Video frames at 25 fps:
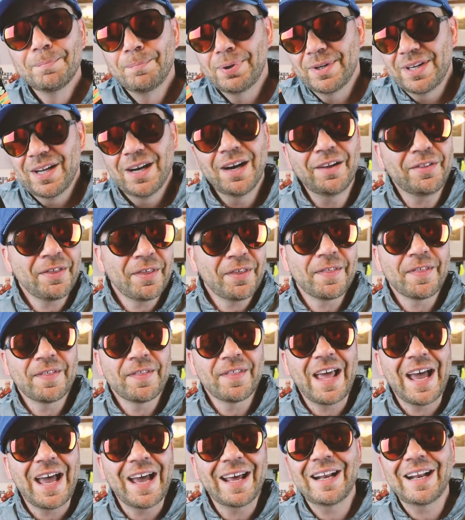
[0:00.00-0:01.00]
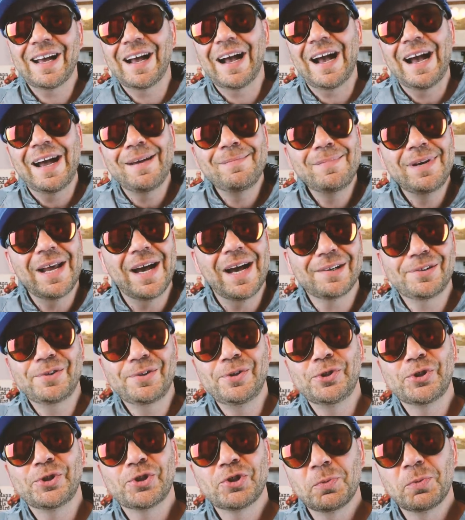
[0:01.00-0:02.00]
But other than that, I'm not
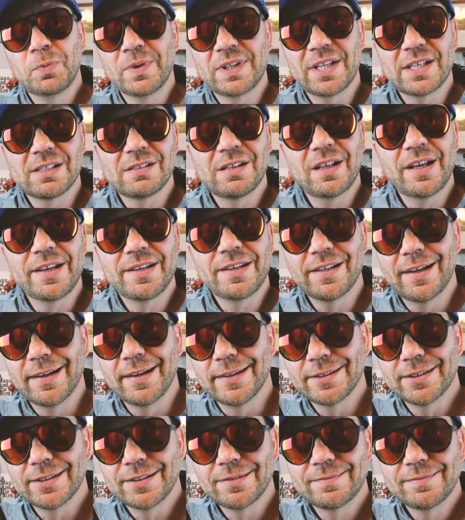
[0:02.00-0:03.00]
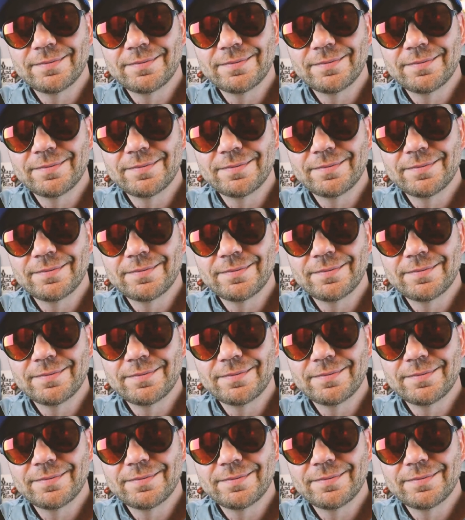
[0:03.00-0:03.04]
too sure what this light does.